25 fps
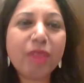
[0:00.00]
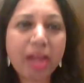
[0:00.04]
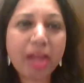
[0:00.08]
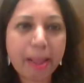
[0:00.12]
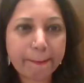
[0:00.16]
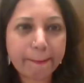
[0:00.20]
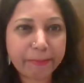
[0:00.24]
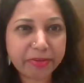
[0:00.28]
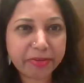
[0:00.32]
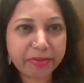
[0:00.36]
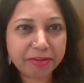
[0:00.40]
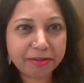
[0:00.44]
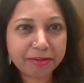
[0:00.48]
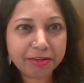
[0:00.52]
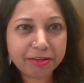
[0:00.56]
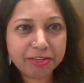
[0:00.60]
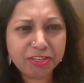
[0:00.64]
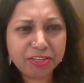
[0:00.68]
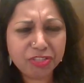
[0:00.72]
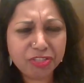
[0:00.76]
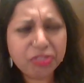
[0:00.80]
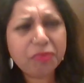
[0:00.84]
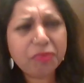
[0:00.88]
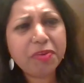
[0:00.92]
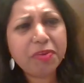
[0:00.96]
will happen?
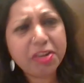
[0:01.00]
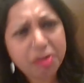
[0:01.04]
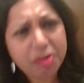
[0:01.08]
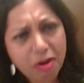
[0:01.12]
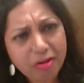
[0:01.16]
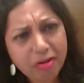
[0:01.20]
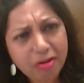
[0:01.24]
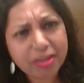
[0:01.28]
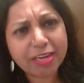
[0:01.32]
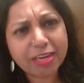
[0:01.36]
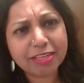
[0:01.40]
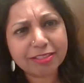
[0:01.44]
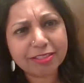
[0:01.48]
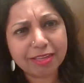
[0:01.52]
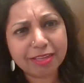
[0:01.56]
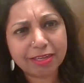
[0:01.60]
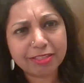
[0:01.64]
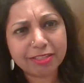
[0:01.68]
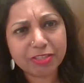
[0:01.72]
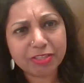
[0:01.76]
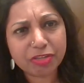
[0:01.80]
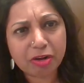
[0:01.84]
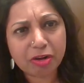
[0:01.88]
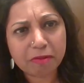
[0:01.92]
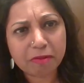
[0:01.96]
You will not get
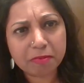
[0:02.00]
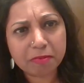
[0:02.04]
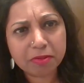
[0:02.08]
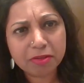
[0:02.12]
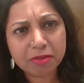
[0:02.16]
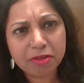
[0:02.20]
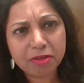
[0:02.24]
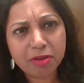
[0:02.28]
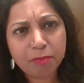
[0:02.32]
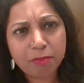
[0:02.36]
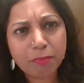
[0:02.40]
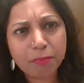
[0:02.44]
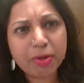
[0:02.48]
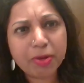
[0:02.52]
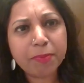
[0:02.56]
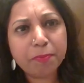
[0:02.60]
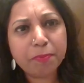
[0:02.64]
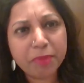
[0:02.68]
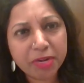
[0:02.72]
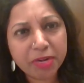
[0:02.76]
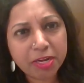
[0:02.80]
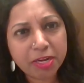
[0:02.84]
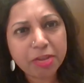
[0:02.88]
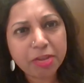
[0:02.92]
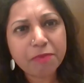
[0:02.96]
that job.
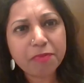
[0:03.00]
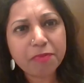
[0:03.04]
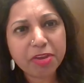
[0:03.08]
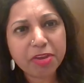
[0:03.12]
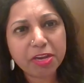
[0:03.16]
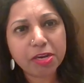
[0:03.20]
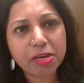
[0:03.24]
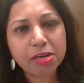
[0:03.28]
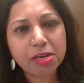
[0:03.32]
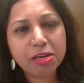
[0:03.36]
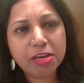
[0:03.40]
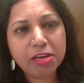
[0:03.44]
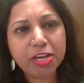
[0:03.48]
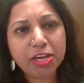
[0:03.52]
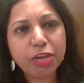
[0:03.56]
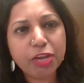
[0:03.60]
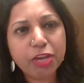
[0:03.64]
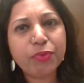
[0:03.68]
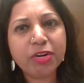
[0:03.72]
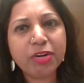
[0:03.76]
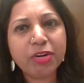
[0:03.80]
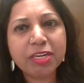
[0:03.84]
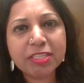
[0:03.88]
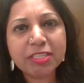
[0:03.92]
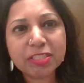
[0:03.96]
But believe me,
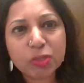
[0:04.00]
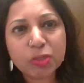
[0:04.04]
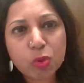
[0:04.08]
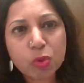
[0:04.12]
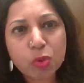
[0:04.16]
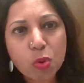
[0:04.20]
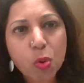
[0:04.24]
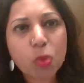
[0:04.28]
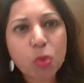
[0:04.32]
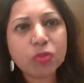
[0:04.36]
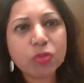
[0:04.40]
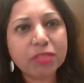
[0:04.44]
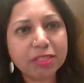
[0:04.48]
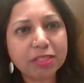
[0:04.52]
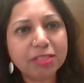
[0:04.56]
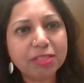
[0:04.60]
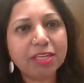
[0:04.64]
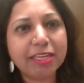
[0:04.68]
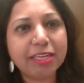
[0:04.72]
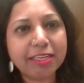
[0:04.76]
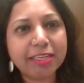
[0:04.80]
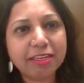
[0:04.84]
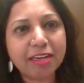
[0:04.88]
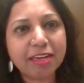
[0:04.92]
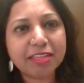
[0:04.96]
if it is goes in
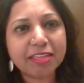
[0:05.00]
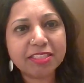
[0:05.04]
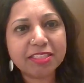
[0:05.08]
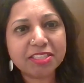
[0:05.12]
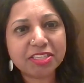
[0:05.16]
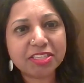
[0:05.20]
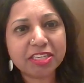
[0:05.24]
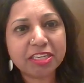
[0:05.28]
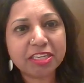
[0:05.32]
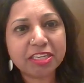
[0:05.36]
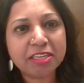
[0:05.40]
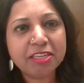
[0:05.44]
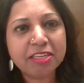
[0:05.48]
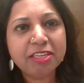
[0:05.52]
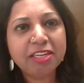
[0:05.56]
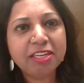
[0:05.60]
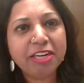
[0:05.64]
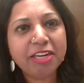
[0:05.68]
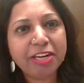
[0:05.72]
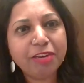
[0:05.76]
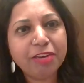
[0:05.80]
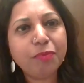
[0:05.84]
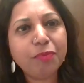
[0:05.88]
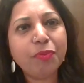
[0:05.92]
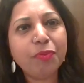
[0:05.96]
the industry,
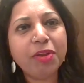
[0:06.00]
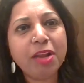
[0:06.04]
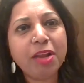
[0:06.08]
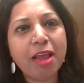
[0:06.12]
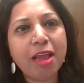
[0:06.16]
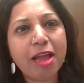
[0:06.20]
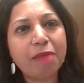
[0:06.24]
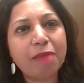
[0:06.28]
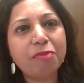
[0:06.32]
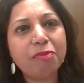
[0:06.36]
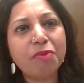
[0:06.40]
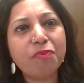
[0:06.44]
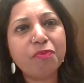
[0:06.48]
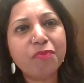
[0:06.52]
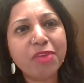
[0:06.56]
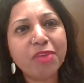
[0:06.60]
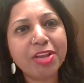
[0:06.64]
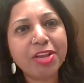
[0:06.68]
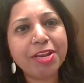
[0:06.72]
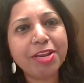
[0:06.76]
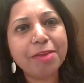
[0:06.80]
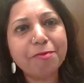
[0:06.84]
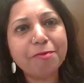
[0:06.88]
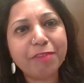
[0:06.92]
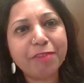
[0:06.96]
it will have a
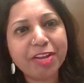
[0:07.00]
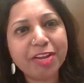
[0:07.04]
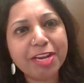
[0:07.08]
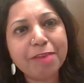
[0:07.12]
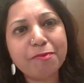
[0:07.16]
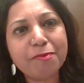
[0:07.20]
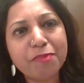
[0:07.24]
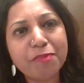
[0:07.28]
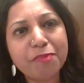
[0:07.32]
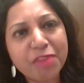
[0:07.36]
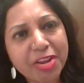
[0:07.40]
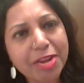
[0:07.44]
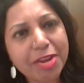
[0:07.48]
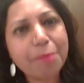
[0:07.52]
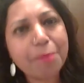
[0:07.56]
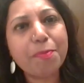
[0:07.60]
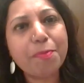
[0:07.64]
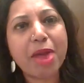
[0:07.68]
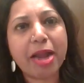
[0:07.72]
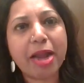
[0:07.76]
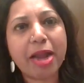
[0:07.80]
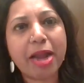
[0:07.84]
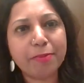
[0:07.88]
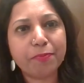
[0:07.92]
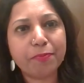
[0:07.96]
very, very, very
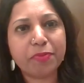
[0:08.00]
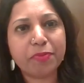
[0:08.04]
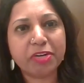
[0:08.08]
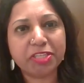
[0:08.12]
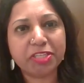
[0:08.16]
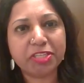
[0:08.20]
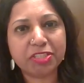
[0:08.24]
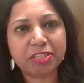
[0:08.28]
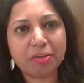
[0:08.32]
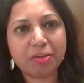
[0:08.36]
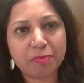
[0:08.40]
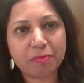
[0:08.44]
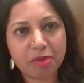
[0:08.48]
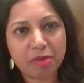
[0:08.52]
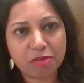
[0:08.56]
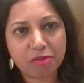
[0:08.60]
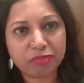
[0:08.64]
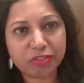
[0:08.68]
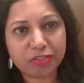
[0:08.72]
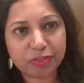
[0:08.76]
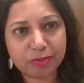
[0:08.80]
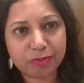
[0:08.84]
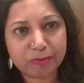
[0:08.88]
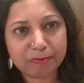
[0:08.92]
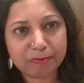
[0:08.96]
bad impression about